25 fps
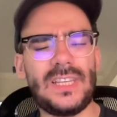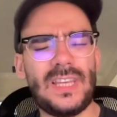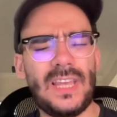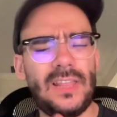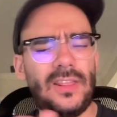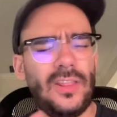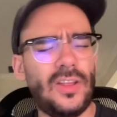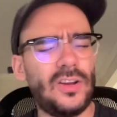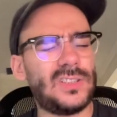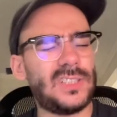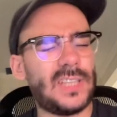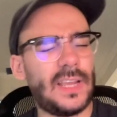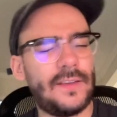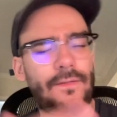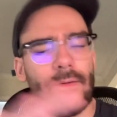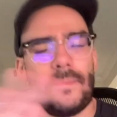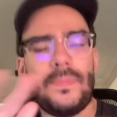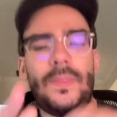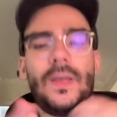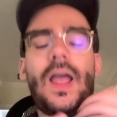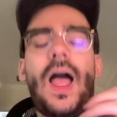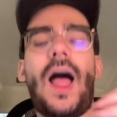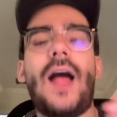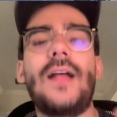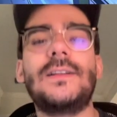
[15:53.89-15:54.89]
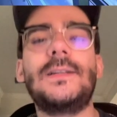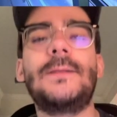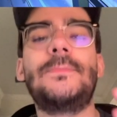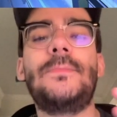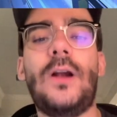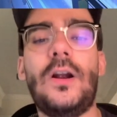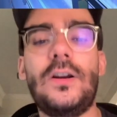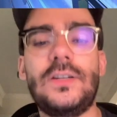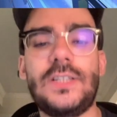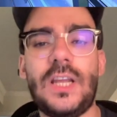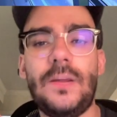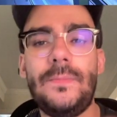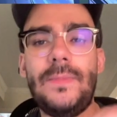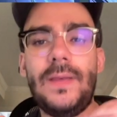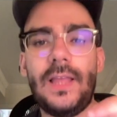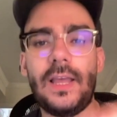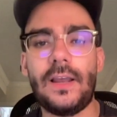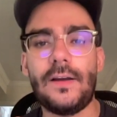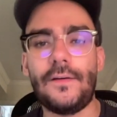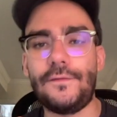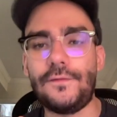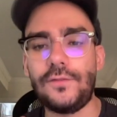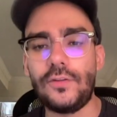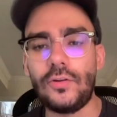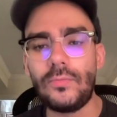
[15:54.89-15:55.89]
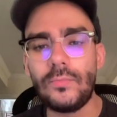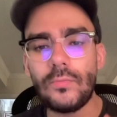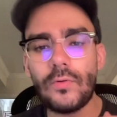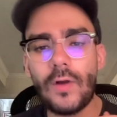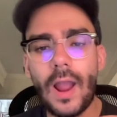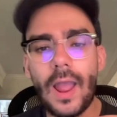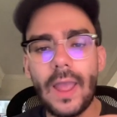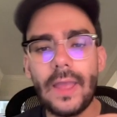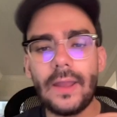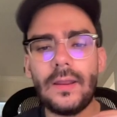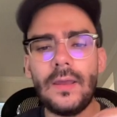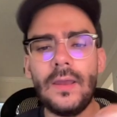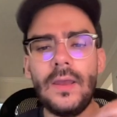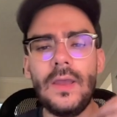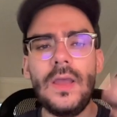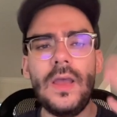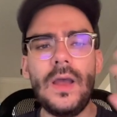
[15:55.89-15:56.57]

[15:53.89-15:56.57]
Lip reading: It looks like from the concept art, it's going to be like a flume ride.